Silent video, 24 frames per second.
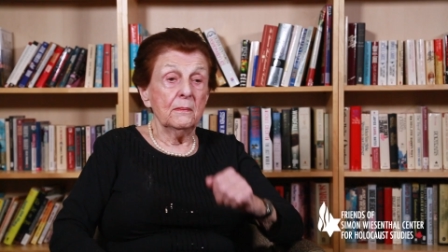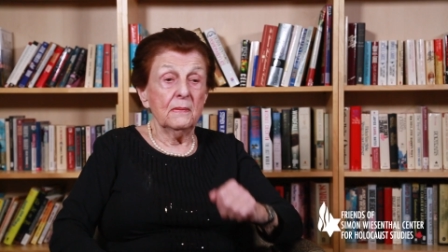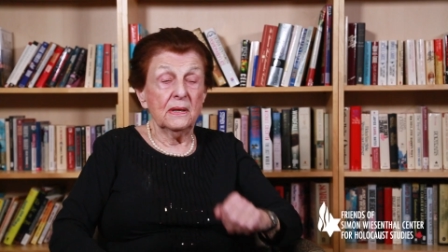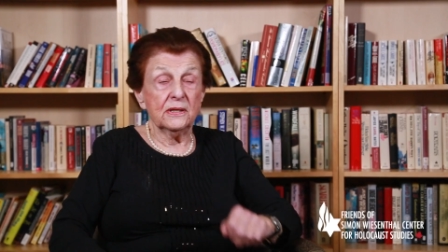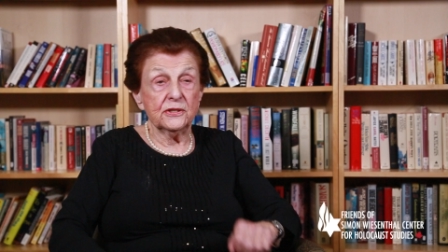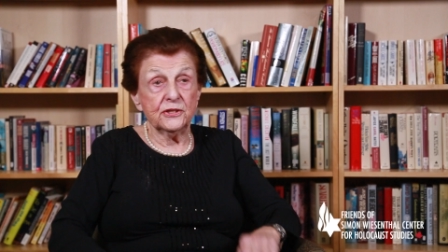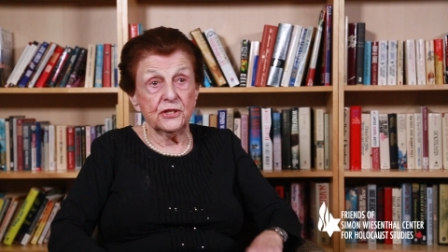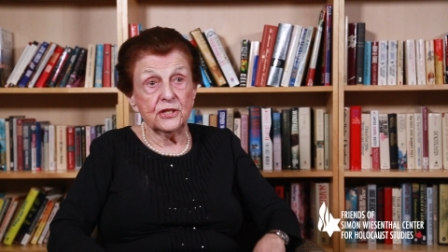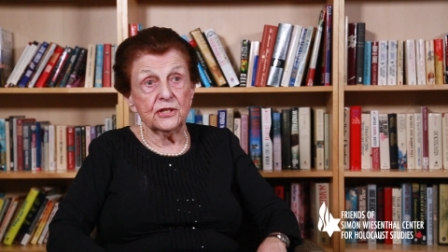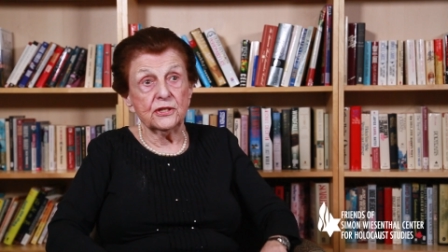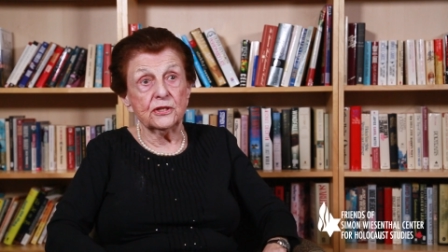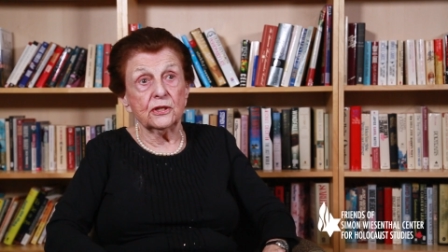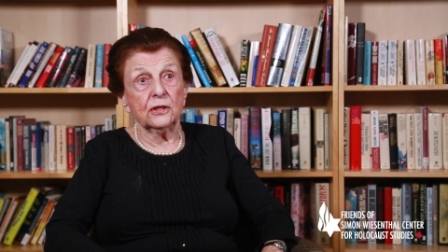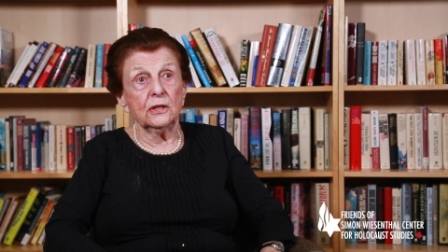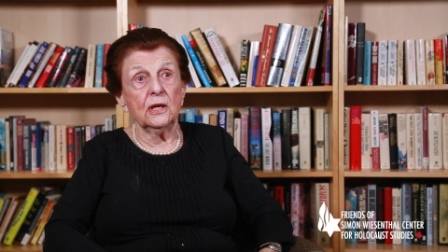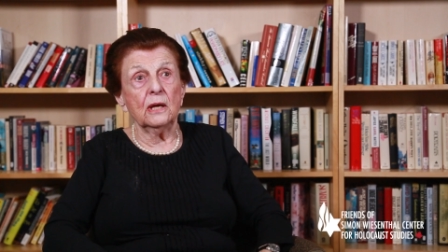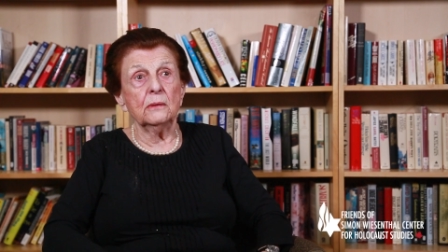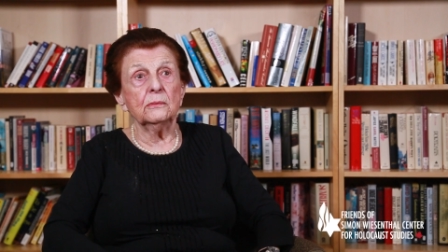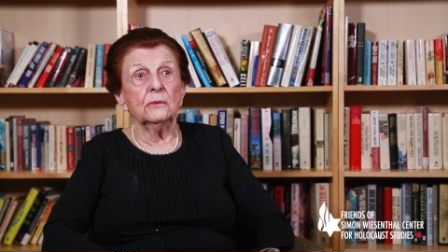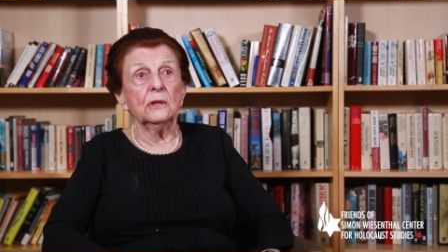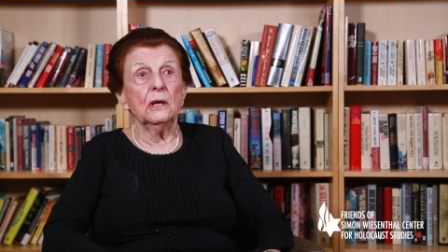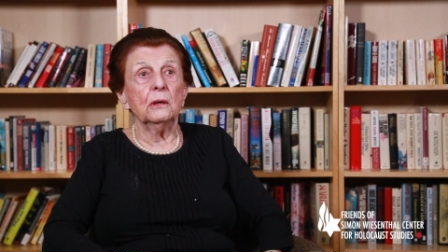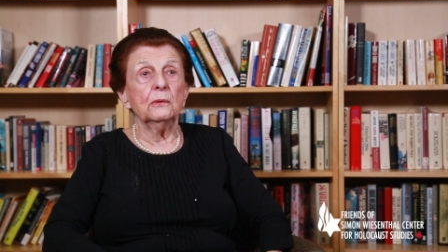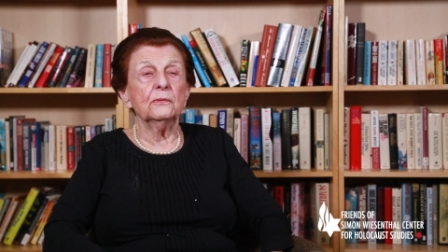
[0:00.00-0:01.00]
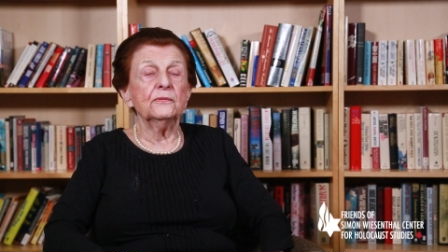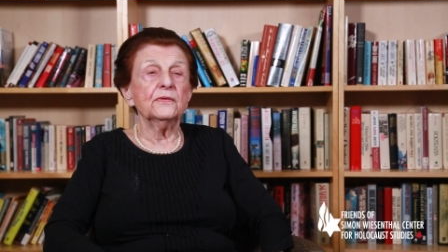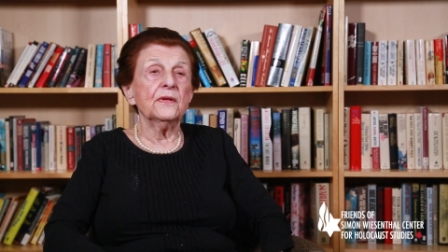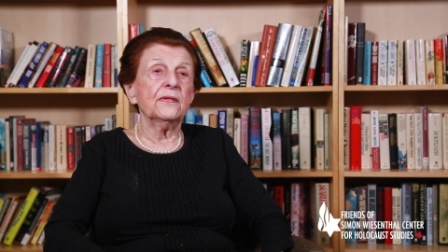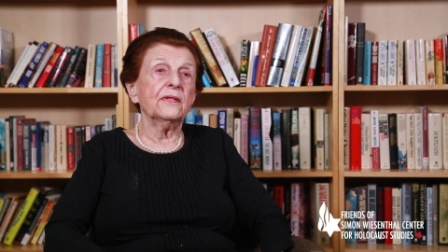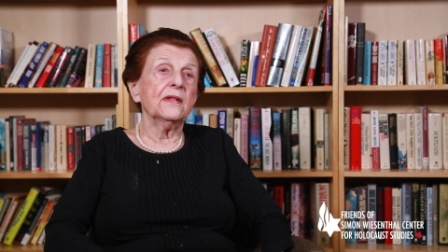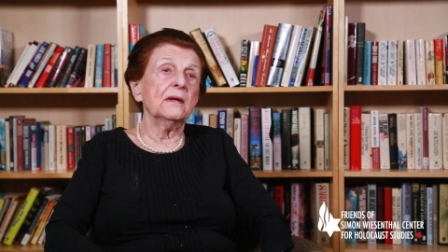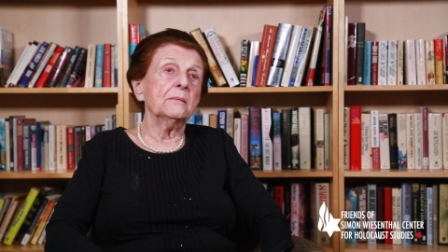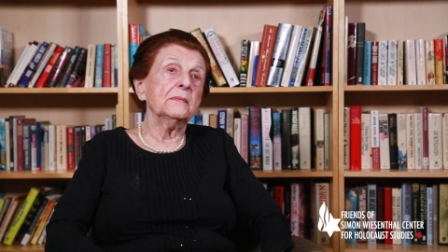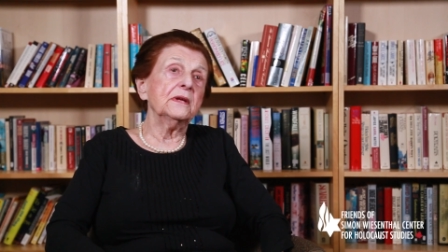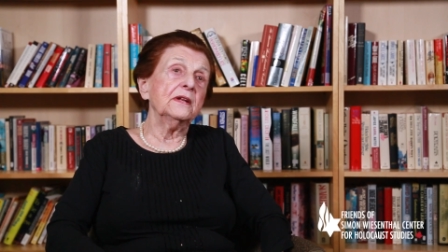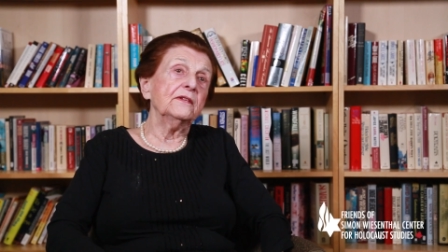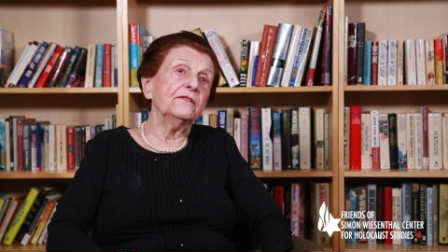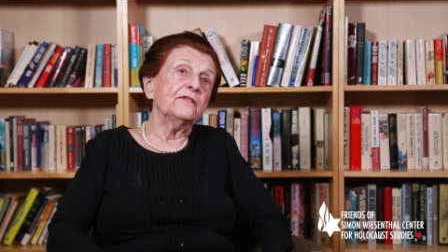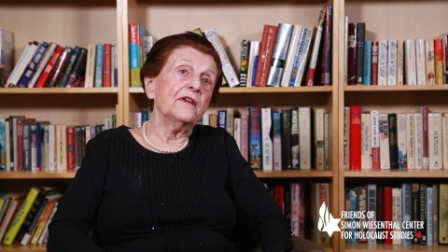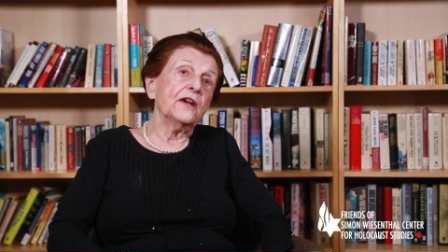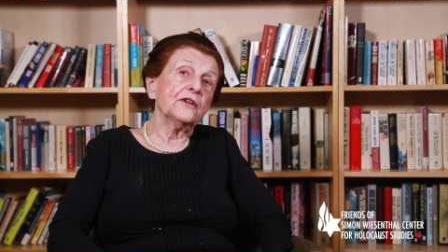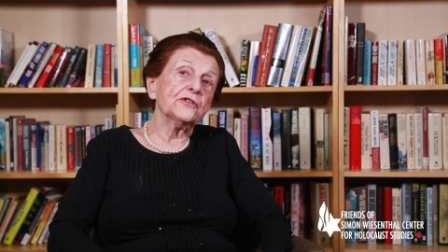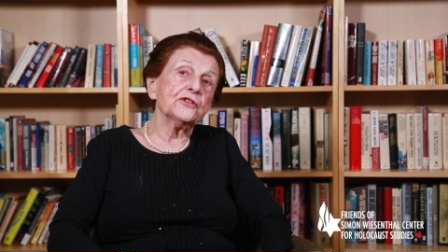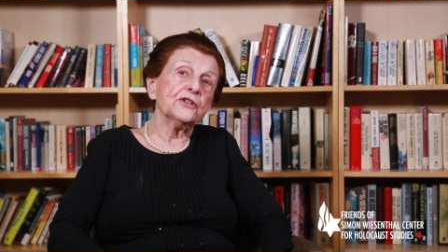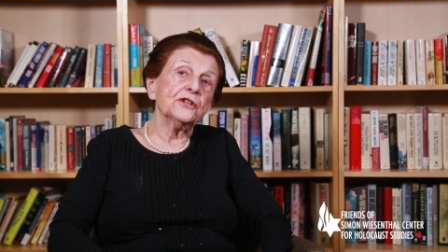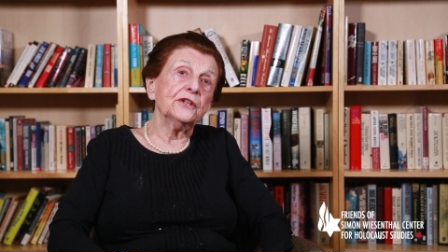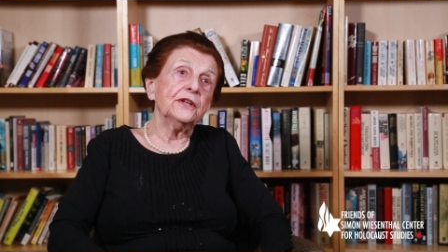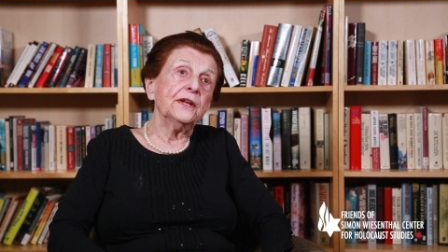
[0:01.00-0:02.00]
My sister came down with some
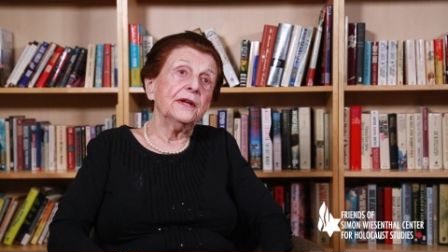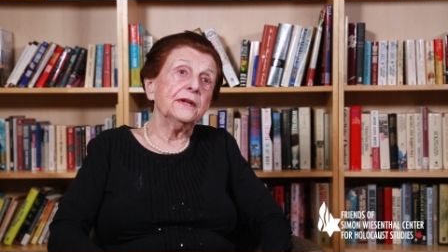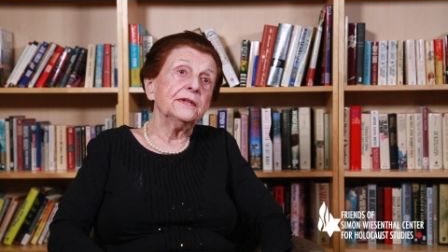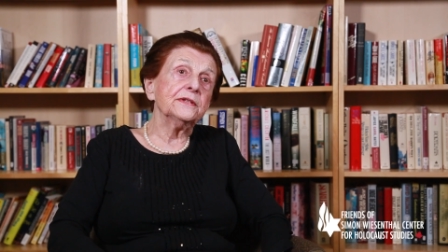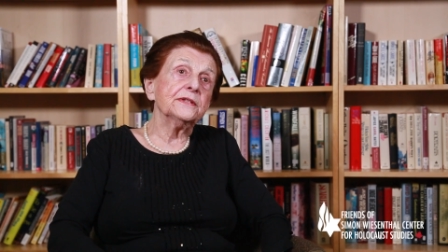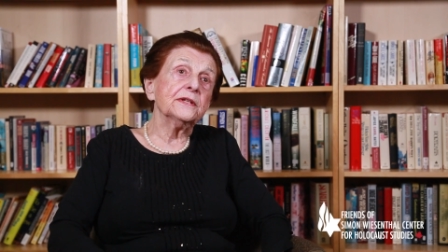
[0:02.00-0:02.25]
infection,